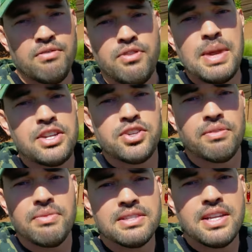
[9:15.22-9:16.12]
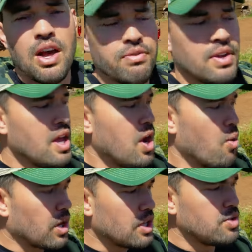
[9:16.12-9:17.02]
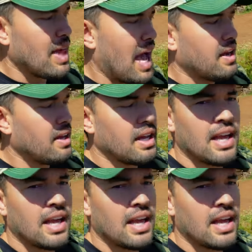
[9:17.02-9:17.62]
from nature itself. We're gonna do that